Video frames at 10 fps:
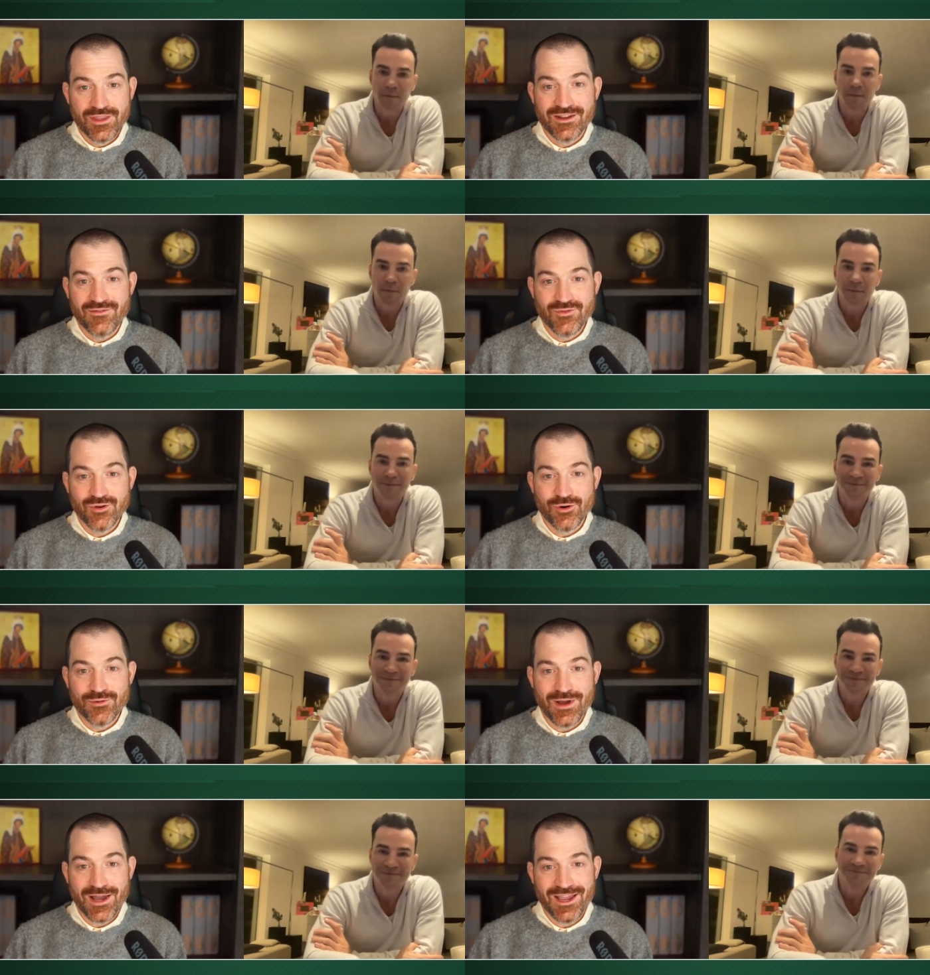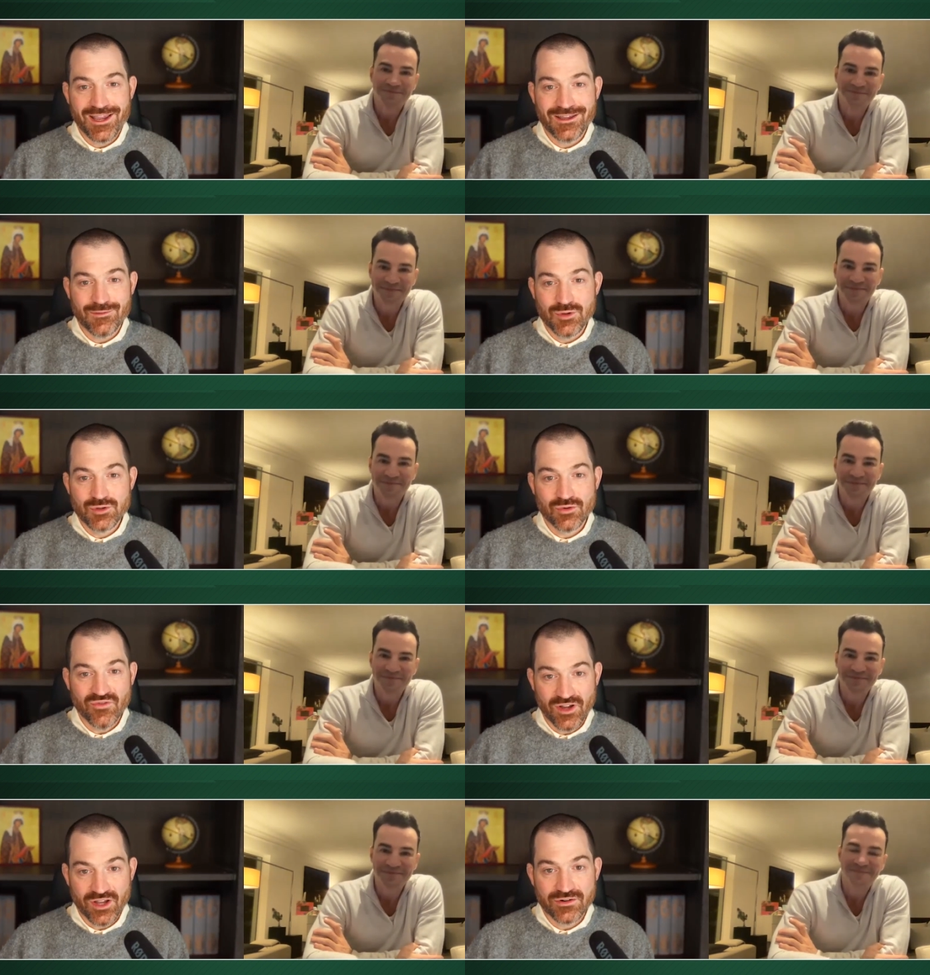Speaker 1: than if you go and buy a mutual
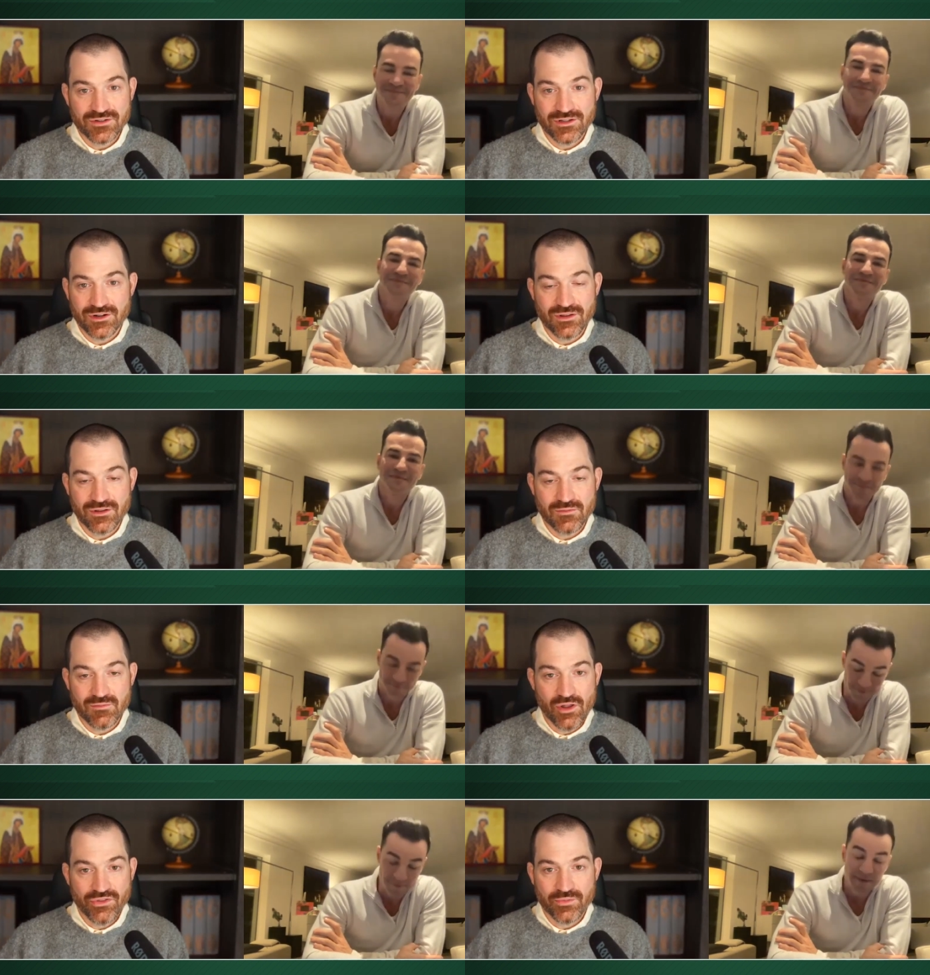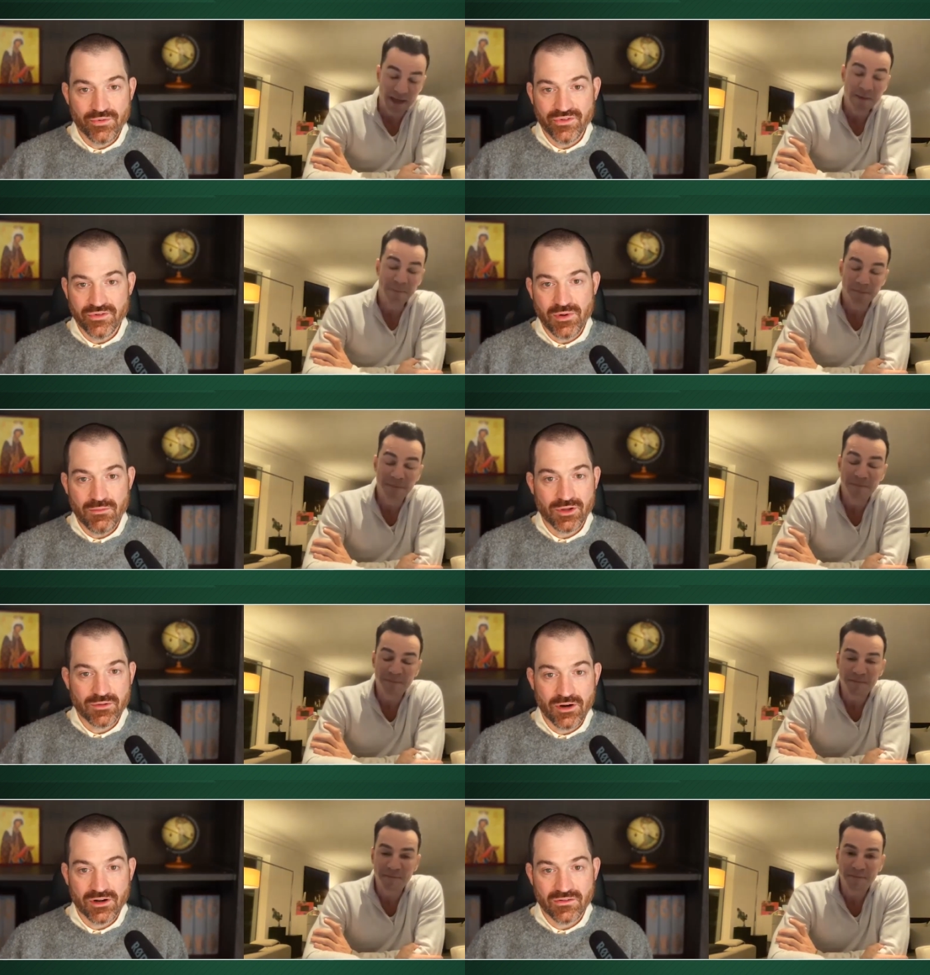fund or you know the, the multiples yeah. in public
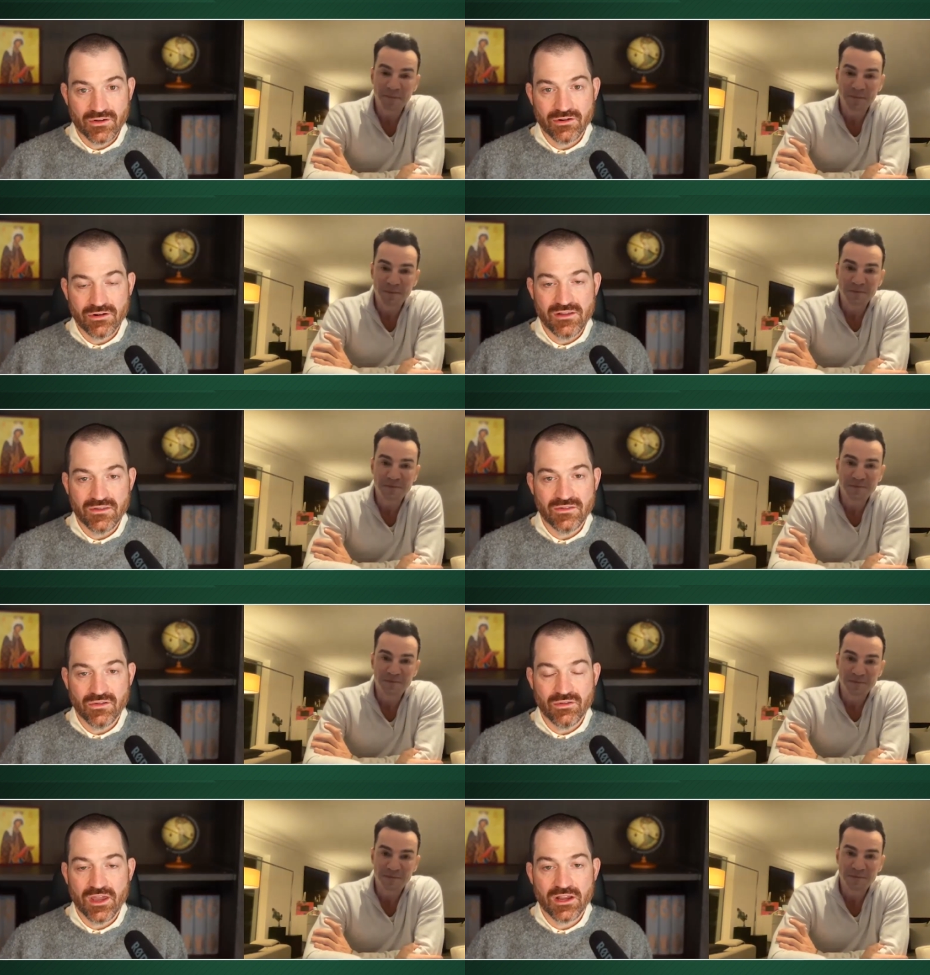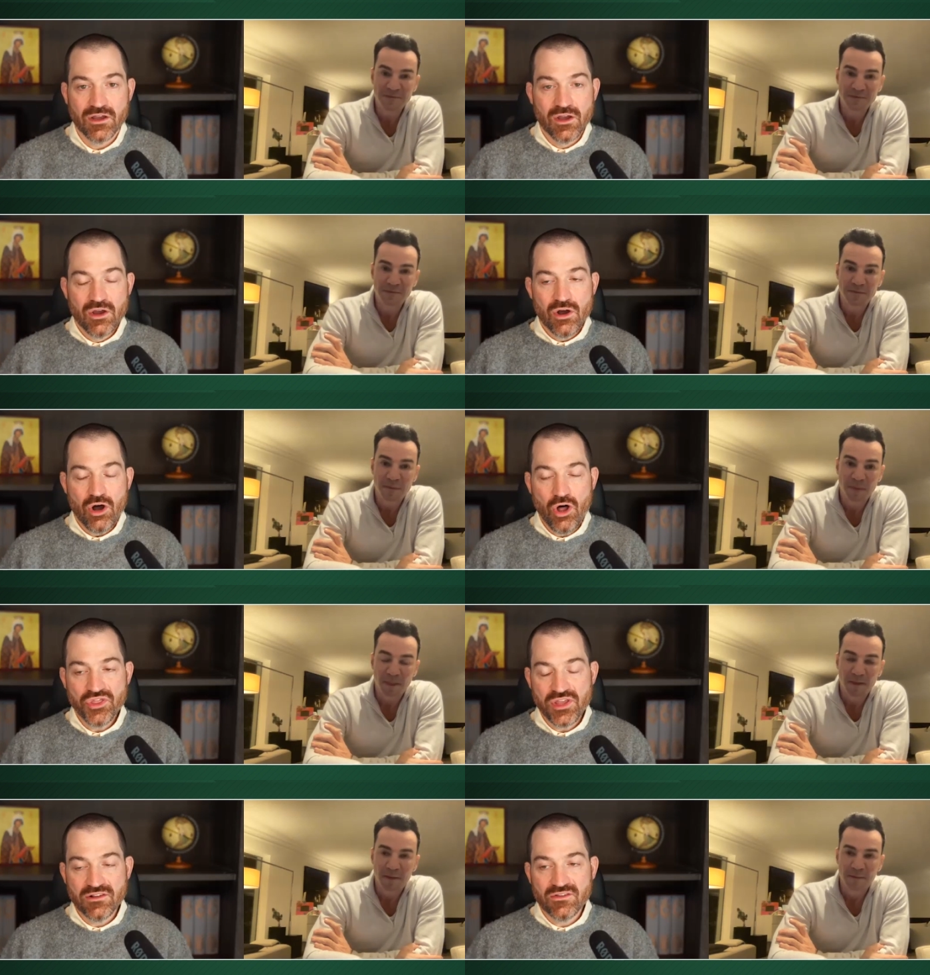markets are crazy so like all
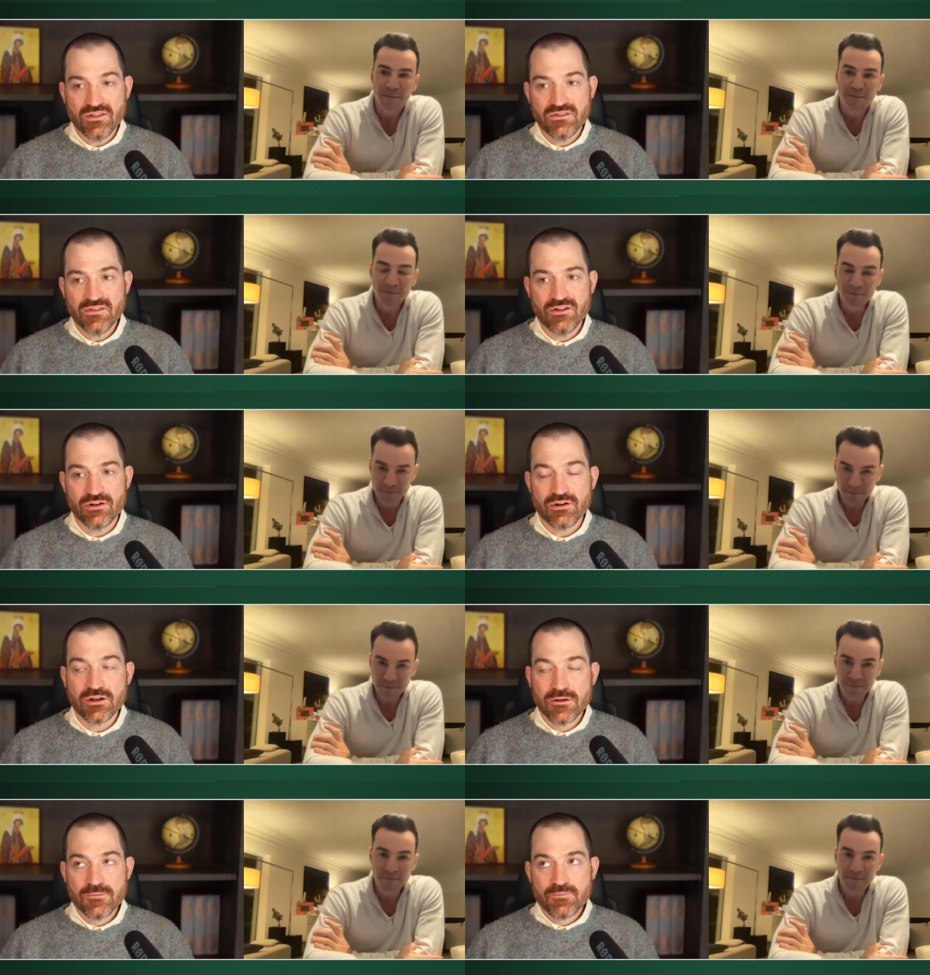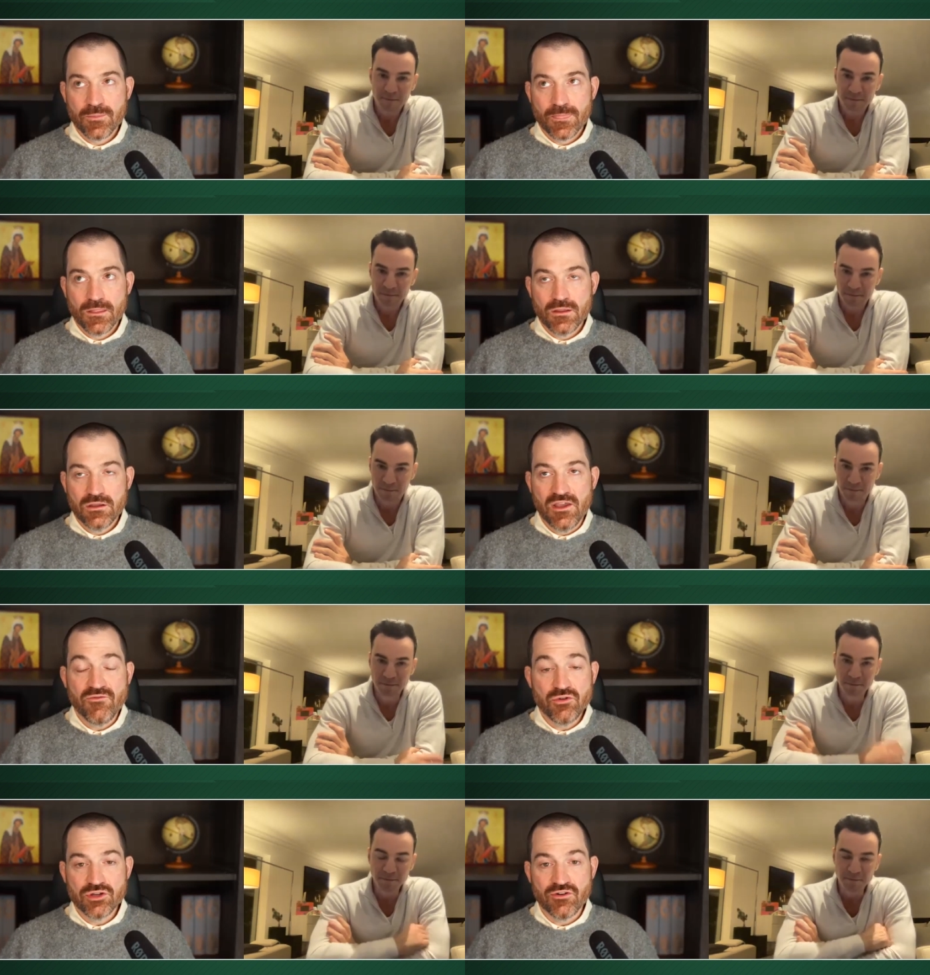things considered
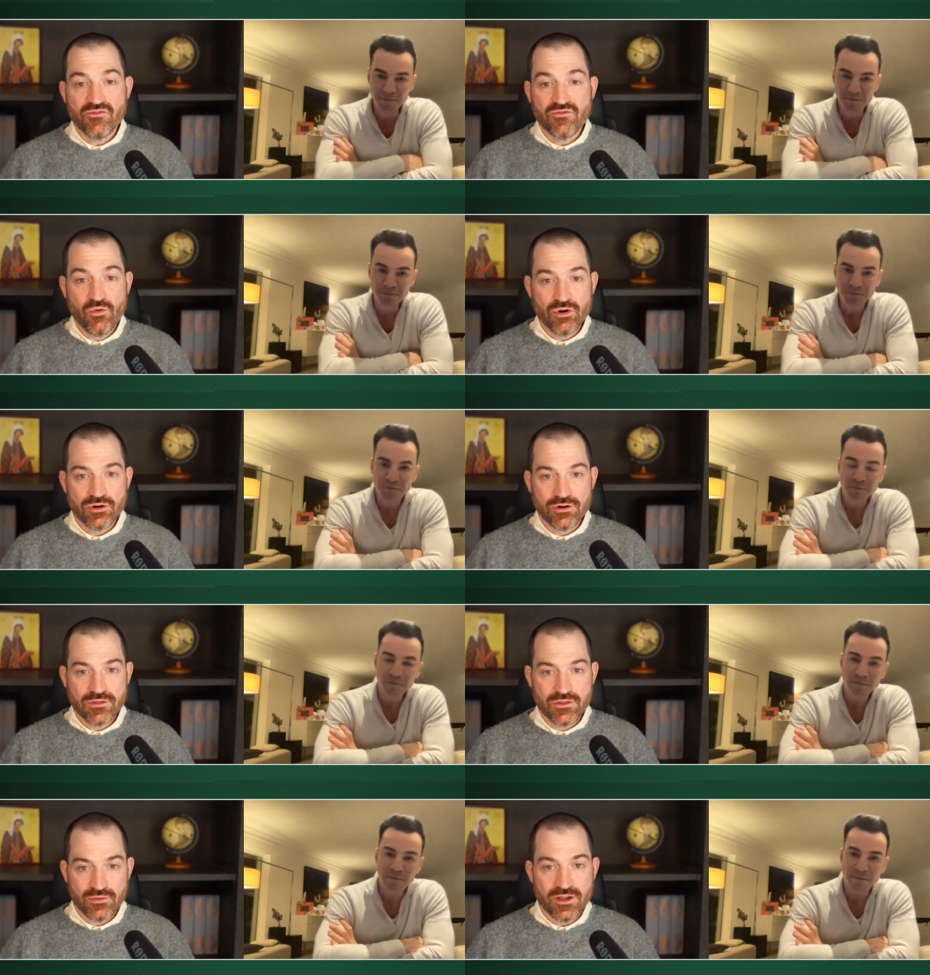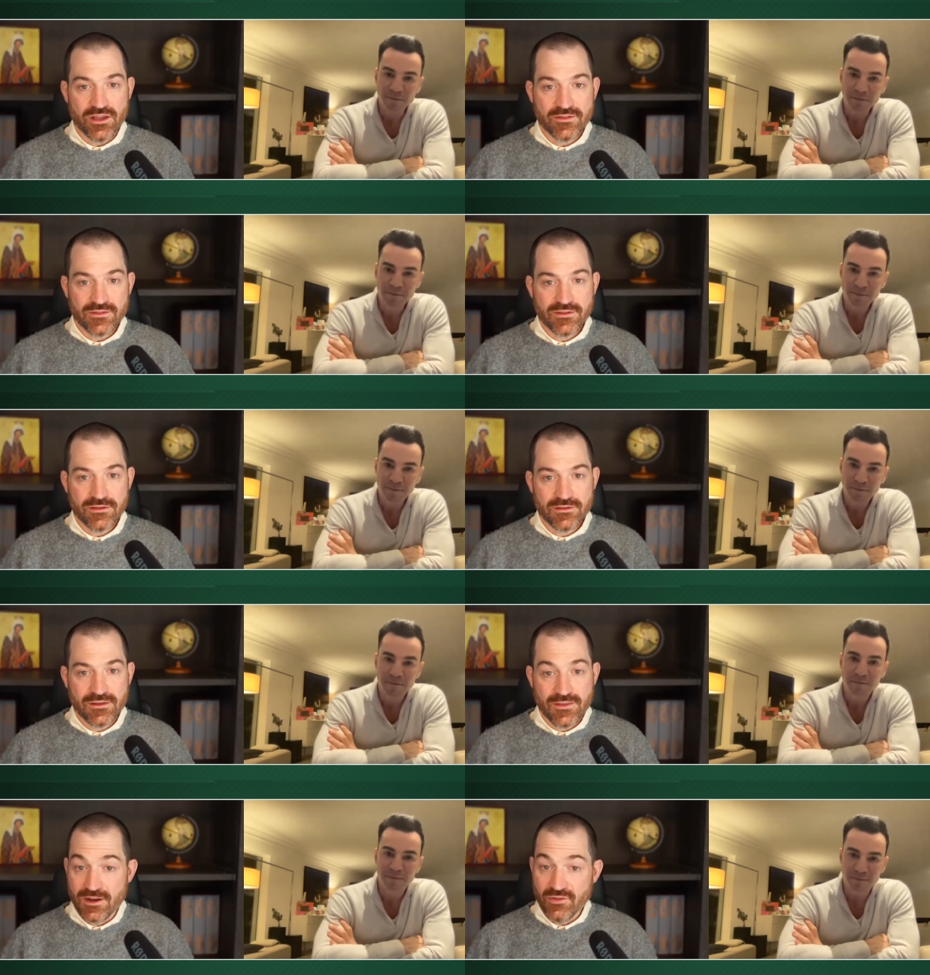if you can afford the risk
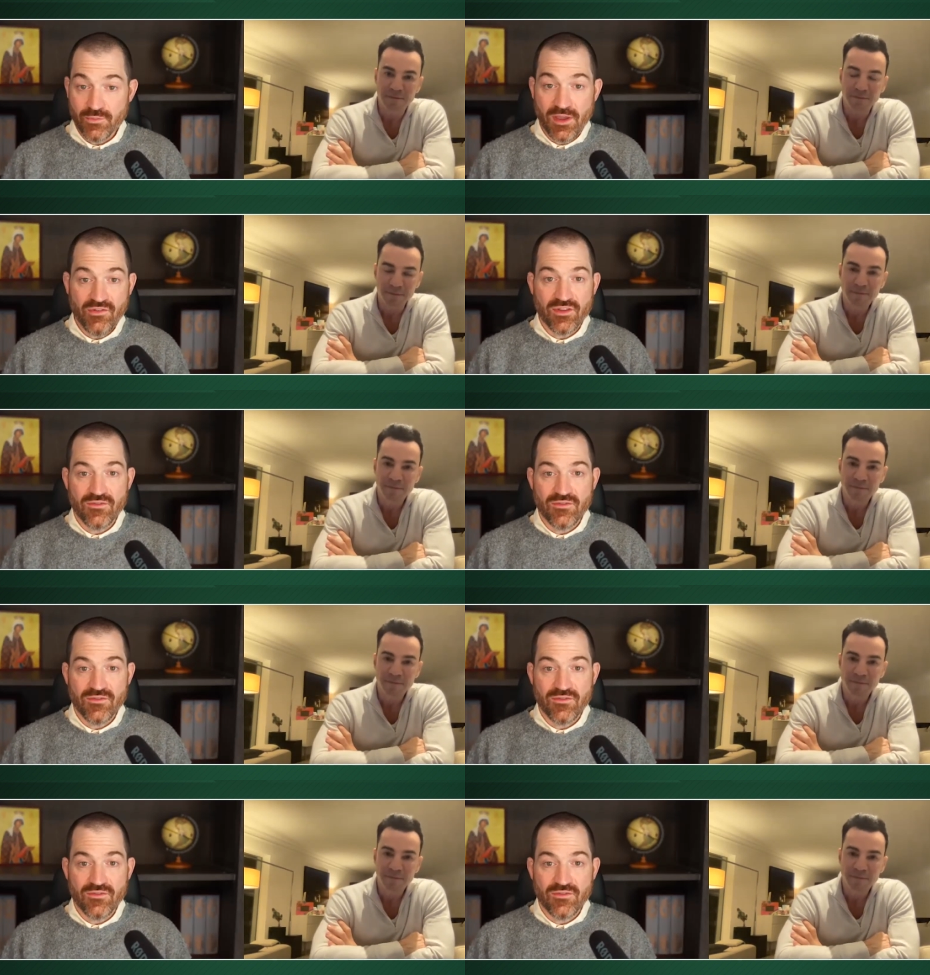and then especially